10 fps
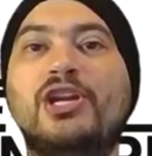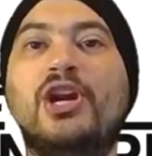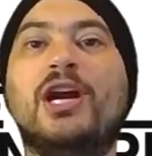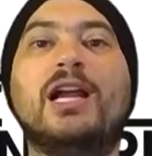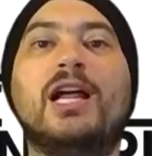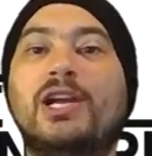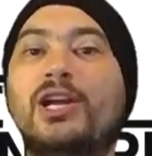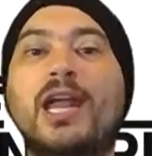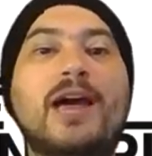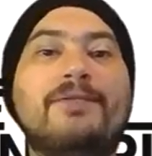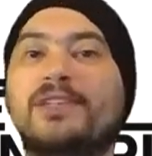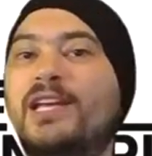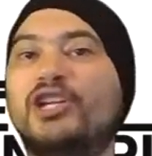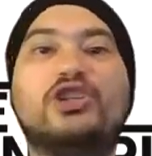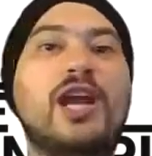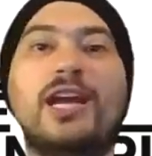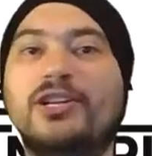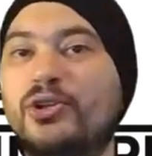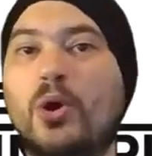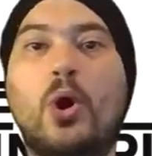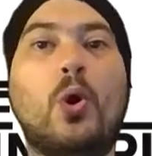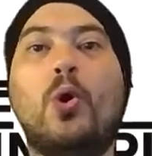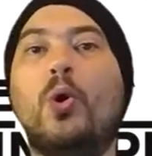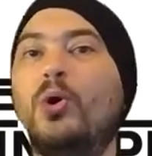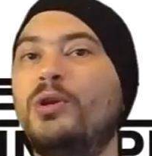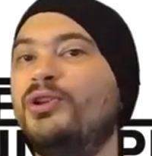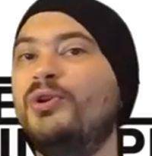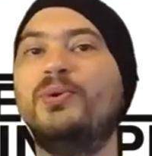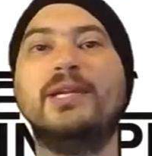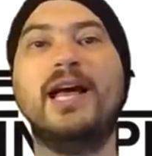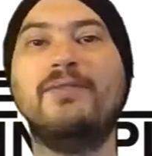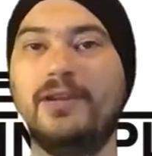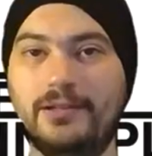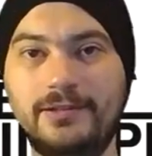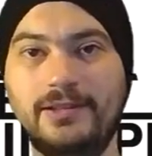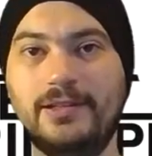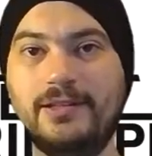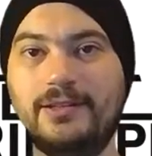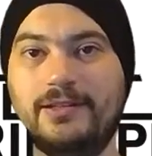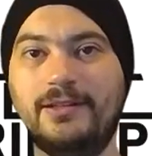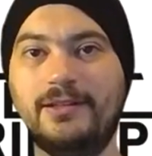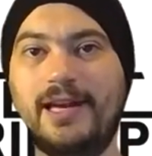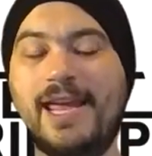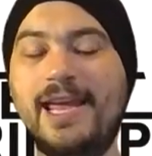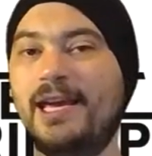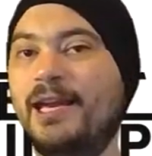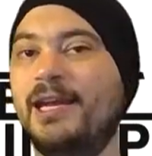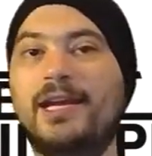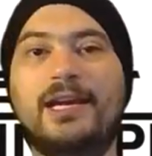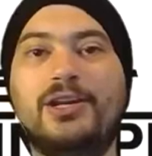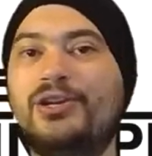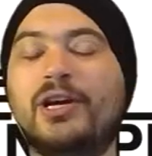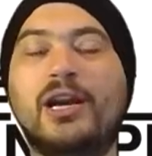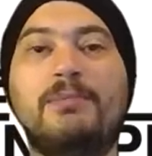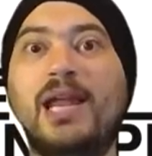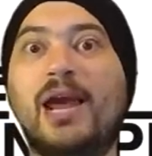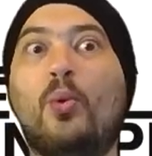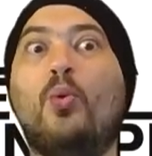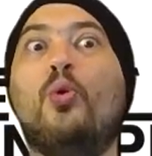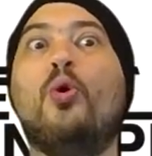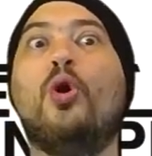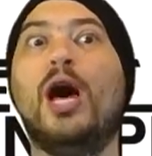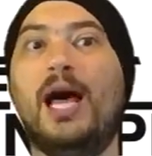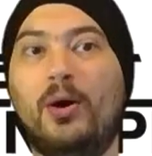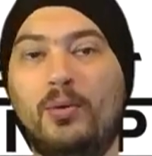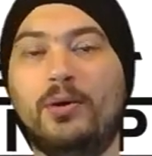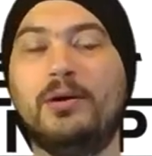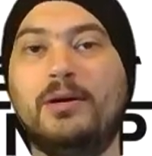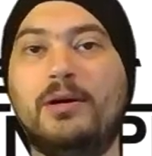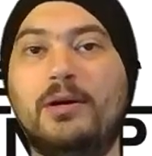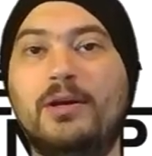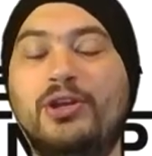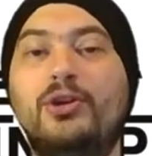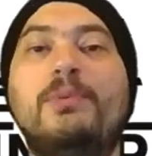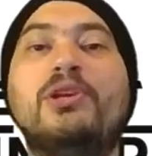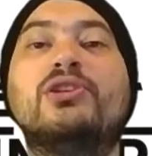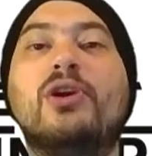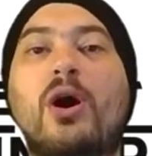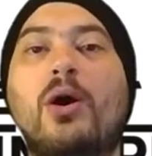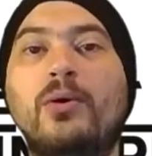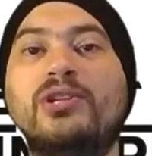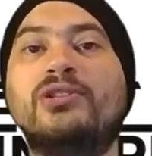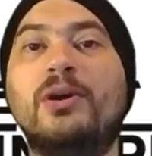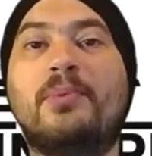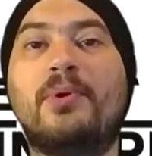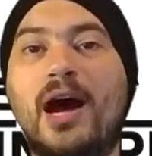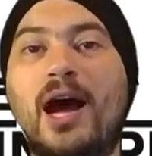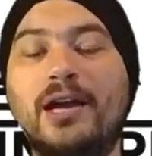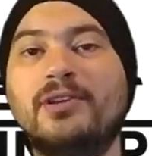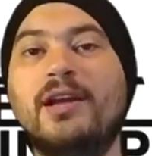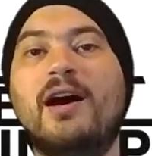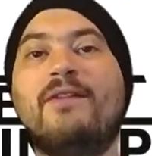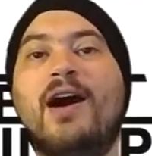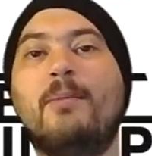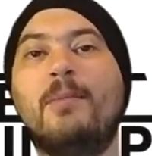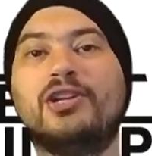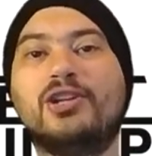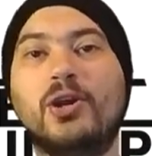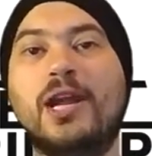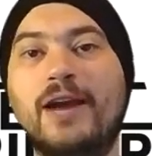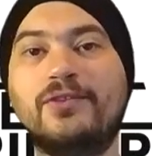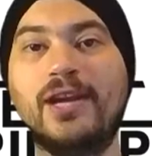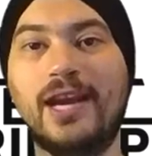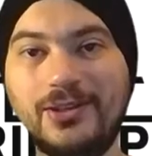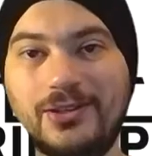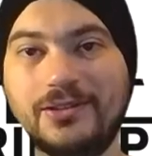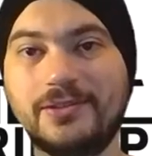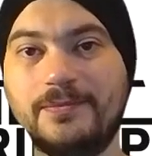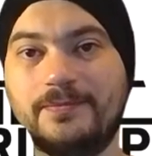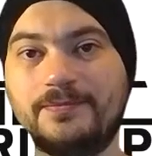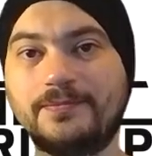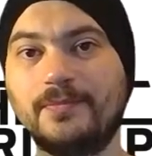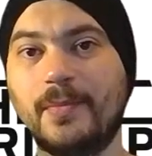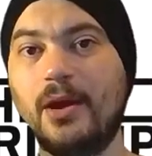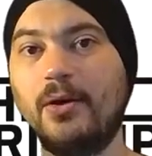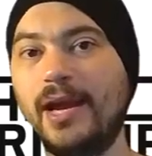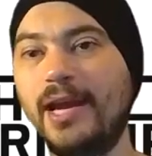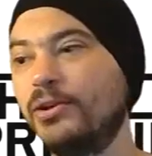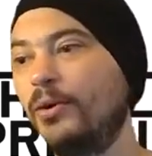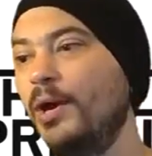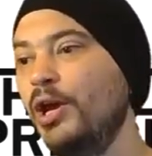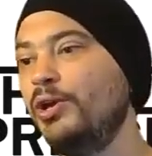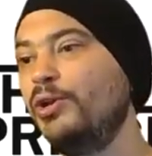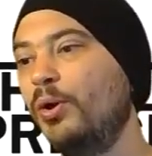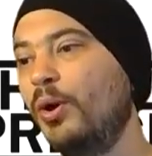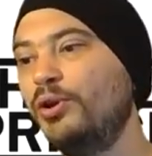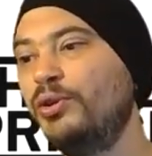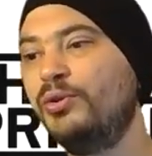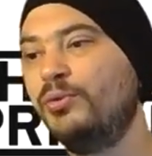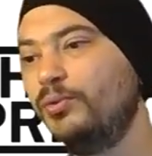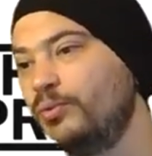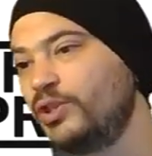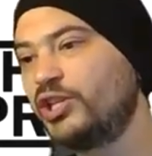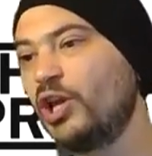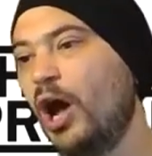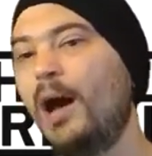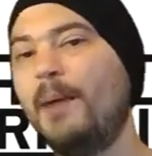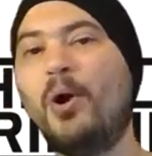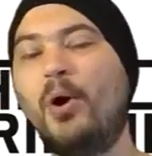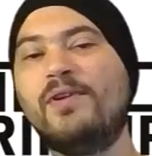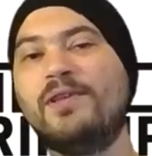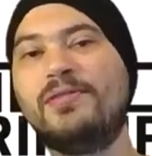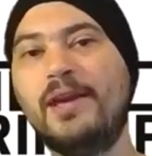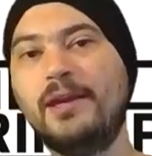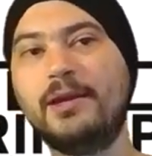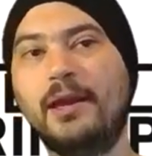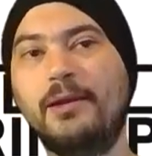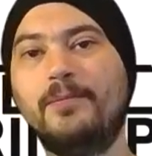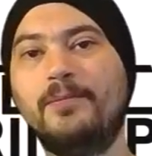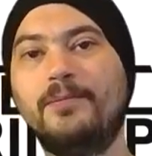your life is gonna change to a whole new level, and you're gonna be like, wow. You'd be so surprised of how much your life changes. Okay, so you stop overthinking